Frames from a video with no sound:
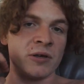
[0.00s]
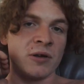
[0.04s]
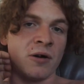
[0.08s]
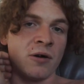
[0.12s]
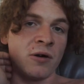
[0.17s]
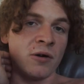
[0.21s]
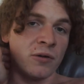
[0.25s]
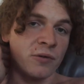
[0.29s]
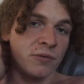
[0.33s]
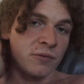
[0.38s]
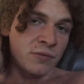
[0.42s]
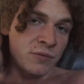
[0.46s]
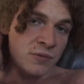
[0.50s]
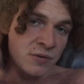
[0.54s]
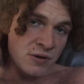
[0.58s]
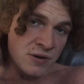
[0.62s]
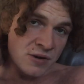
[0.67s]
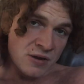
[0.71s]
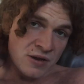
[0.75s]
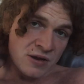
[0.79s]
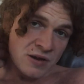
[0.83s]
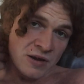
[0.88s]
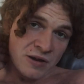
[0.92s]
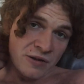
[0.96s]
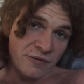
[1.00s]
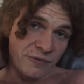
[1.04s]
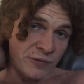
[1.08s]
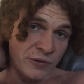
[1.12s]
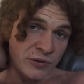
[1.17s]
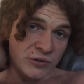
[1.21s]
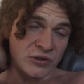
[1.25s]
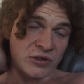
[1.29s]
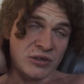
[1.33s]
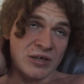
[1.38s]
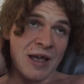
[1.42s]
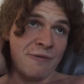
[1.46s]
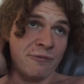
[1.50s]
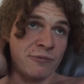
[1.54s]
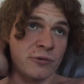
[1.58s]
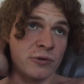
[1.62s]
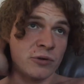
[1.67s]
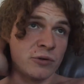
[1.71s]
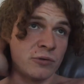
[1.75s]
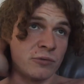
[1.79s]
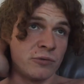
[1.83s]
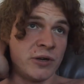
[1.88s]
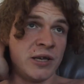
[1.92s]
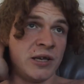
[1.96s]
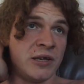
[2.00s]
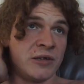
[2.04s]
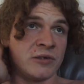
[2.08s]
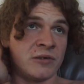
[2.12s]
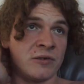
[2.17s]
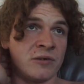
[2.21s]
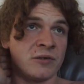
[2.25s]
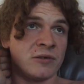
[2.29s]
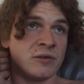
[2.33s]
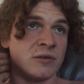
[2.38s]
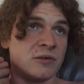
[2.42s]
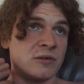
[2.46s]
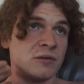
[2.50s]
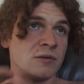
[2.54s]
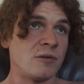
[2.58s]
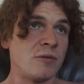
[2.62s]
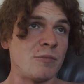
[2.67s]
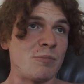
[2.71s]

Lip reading: on for several reasons,